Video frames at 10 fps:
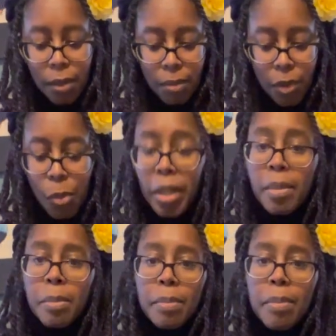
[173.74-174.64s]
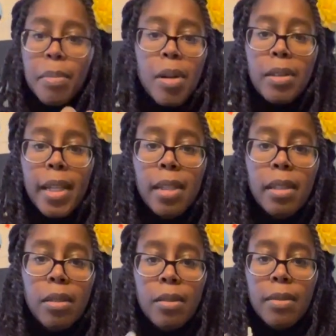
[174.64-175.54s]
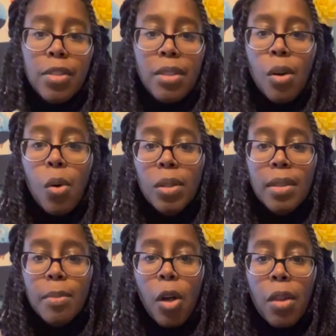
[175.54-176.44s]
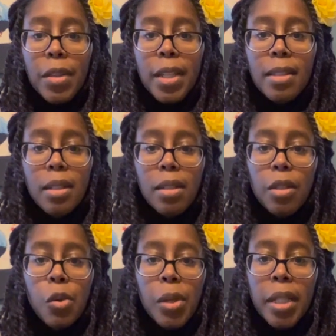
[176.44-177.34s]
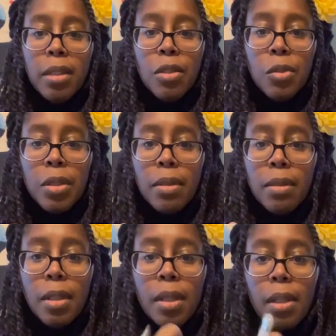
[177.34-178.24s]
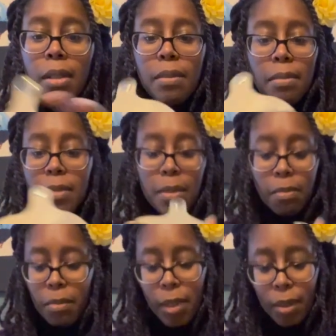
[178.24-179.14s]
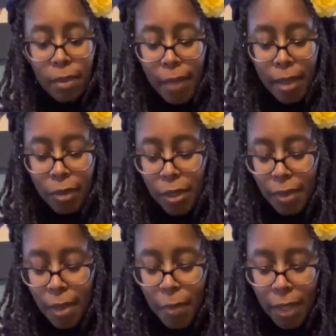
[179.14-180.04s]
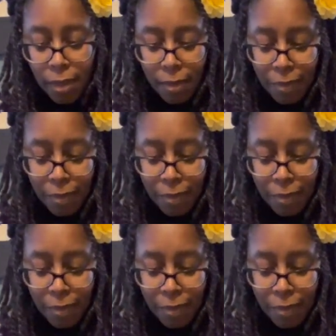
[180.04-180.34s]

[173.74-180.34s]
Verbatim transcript: coin part, like a little, just to hold small things in, coins or little, I don't know, something.